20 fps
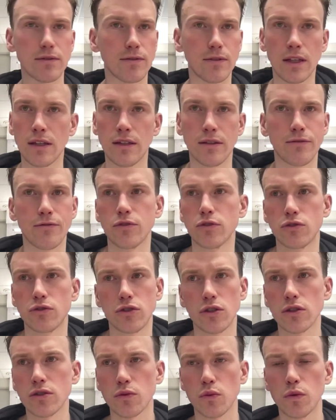If you
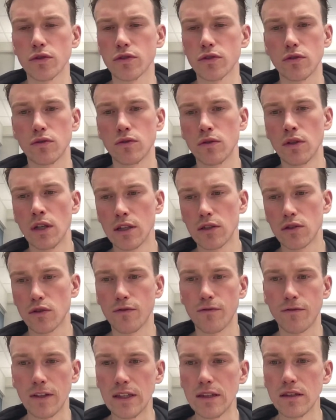just want to
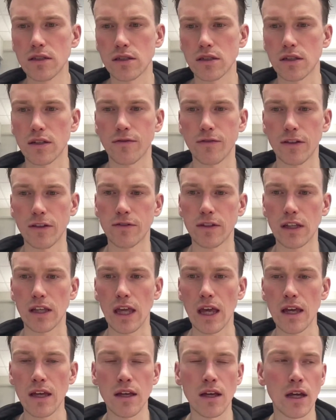finish the
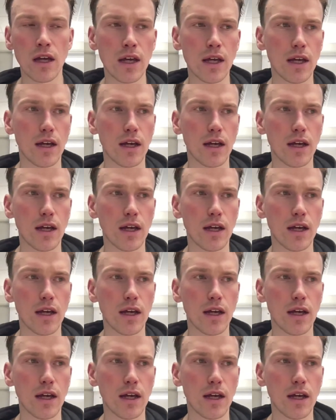50K,